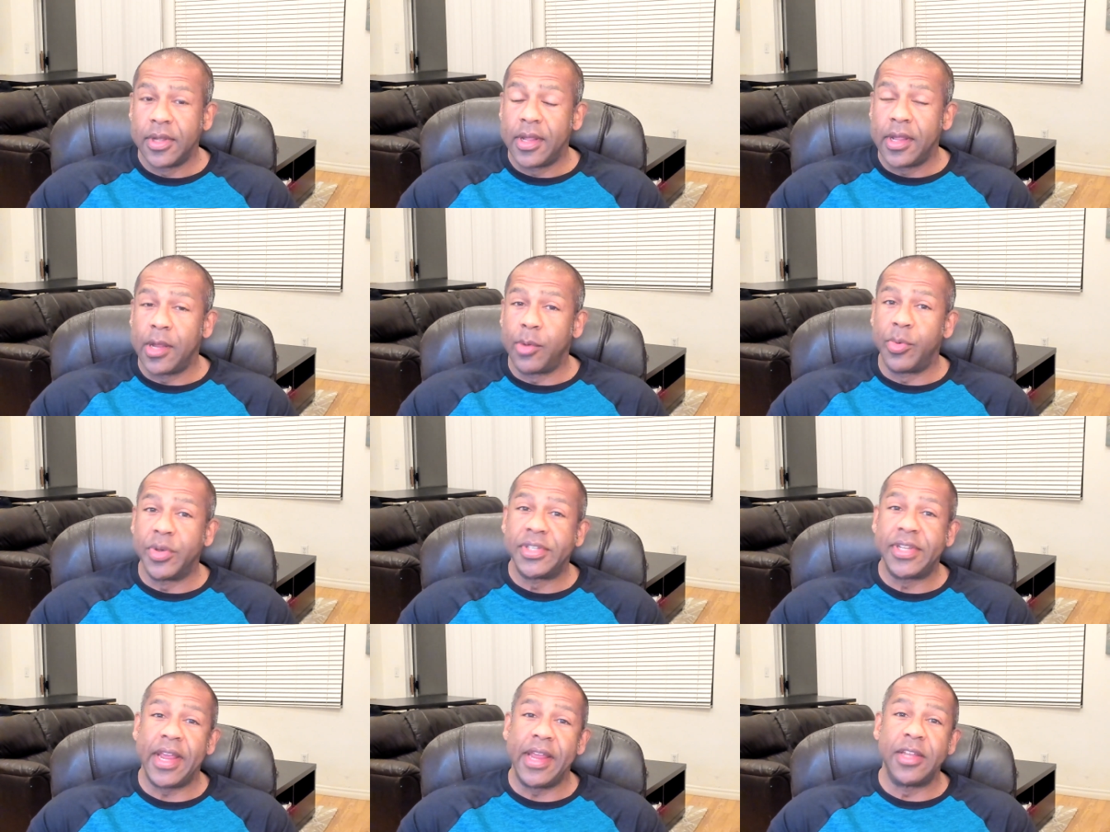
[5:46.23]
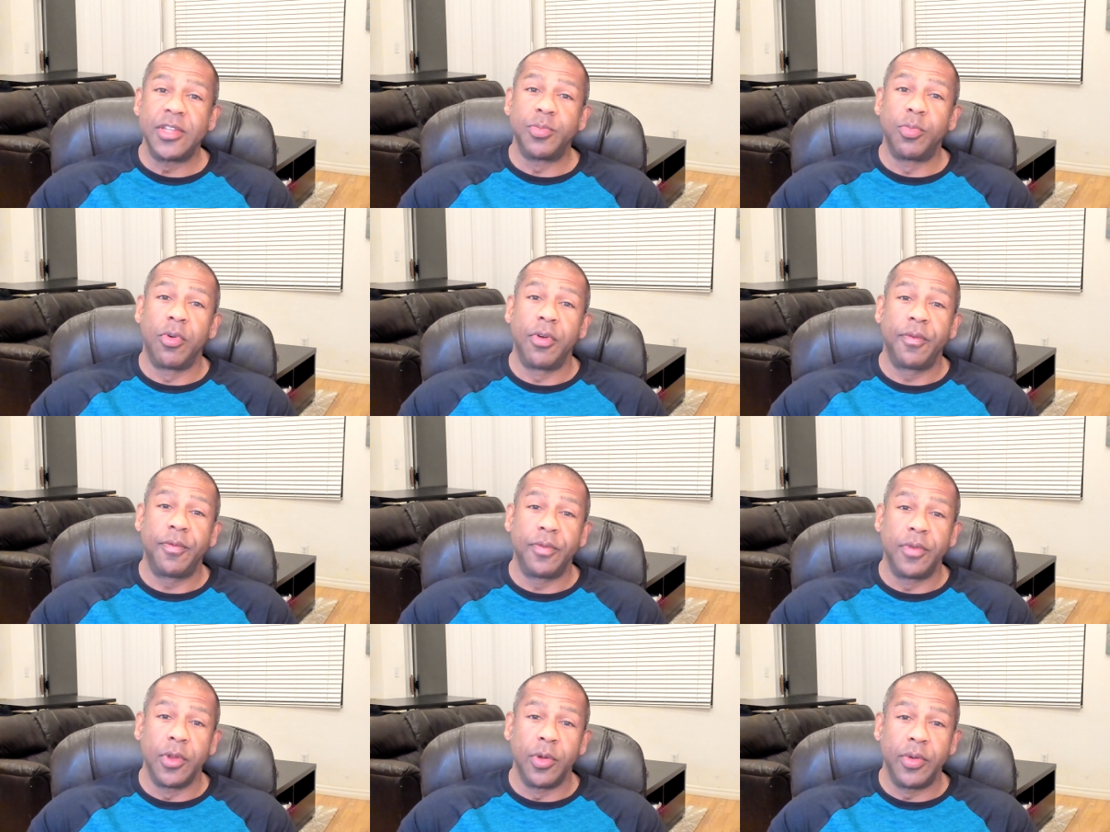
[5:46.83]
It retains more
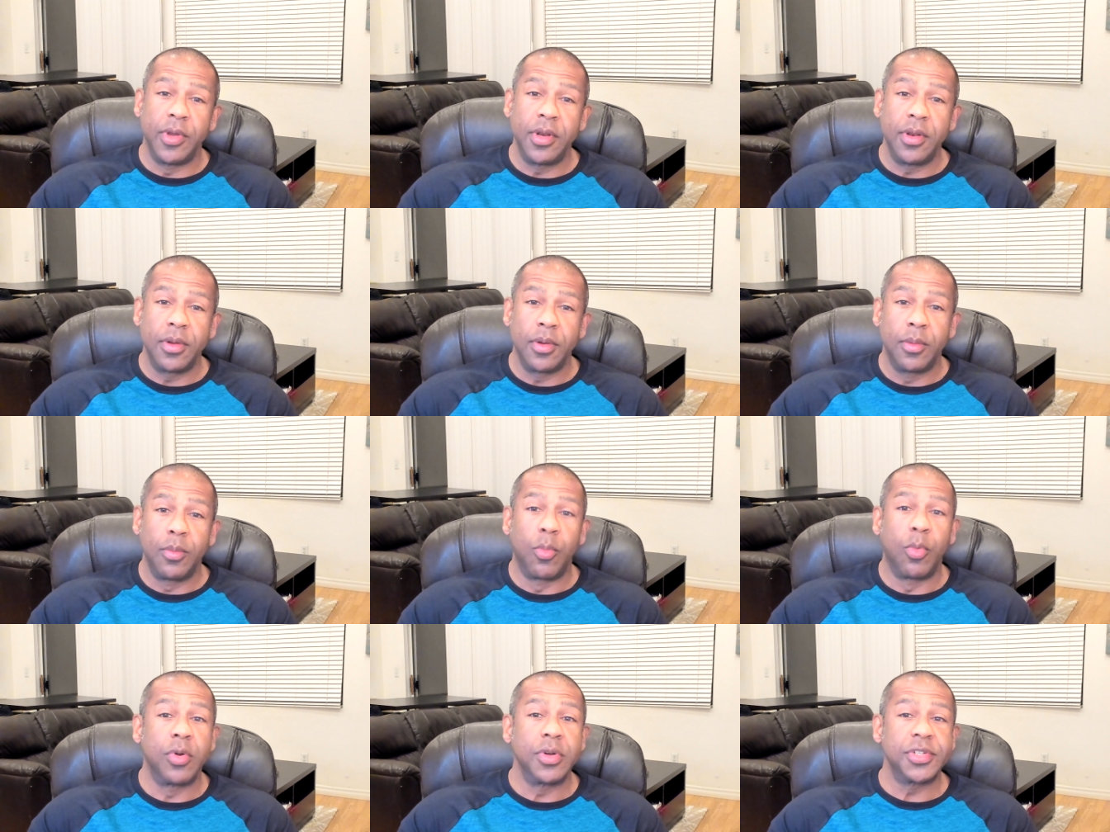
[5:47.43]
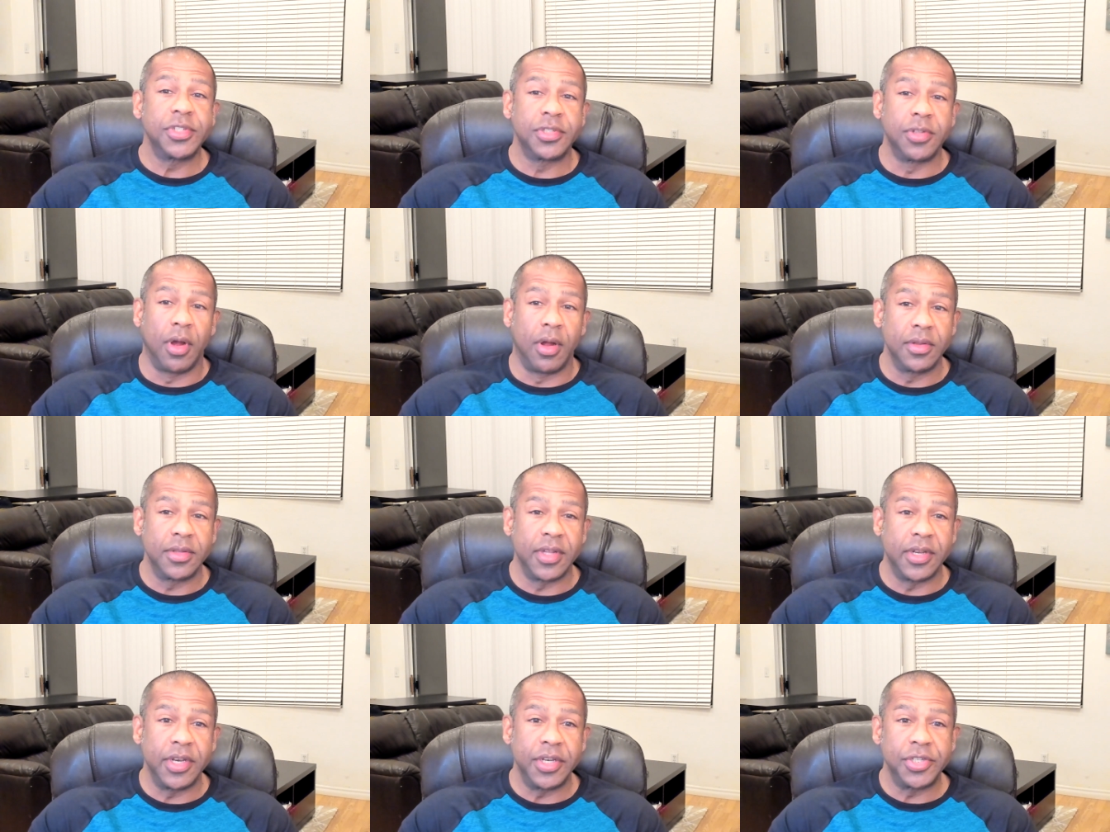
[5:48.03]
fluid, more
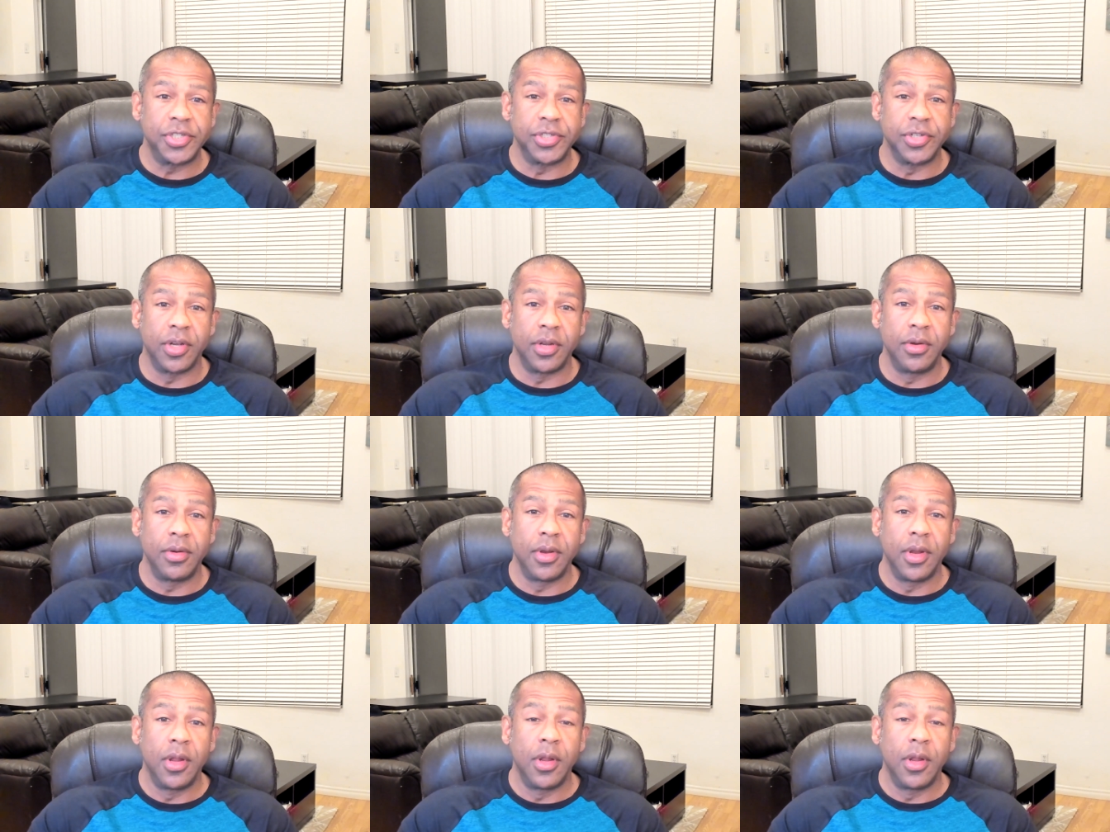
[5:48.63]
salt than it should,